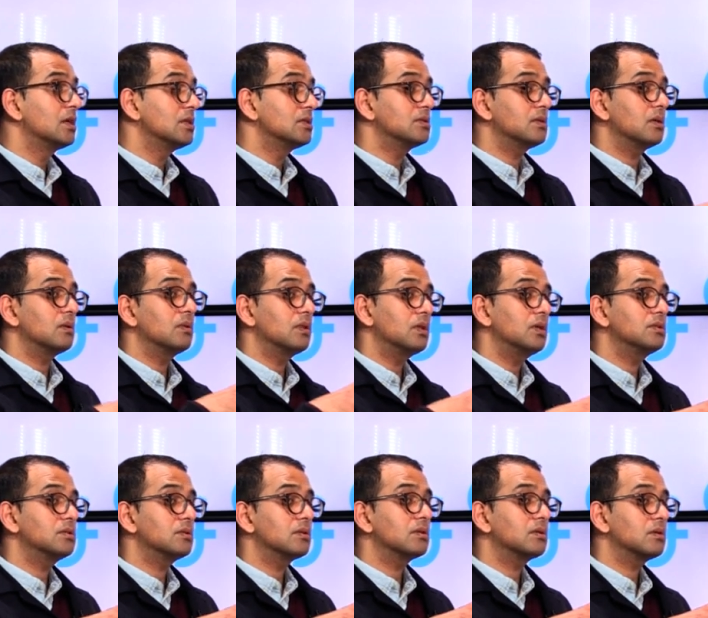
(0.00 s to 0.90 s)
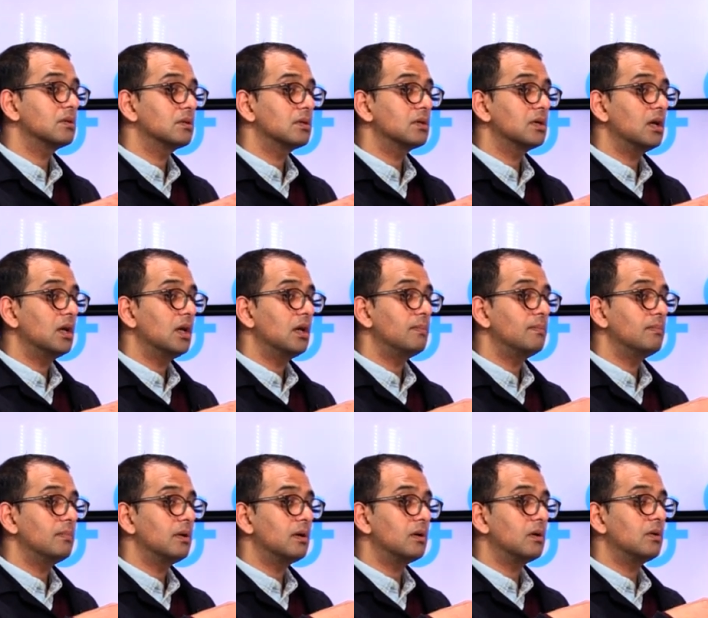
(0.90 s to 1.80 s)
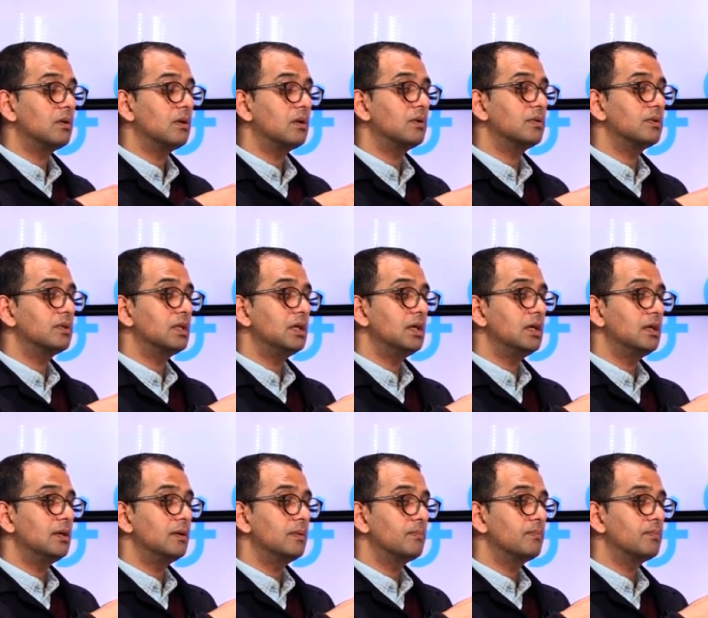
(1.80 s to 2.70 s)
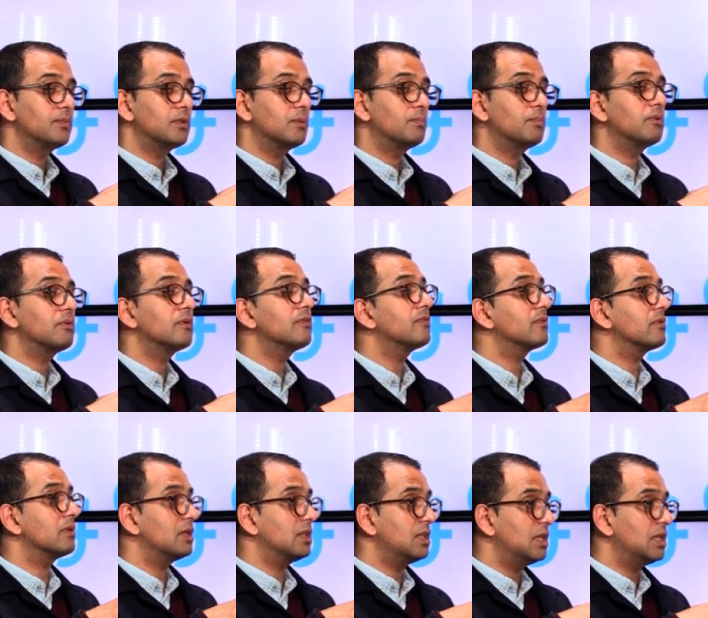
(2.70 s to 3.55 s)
So these are on the periphery,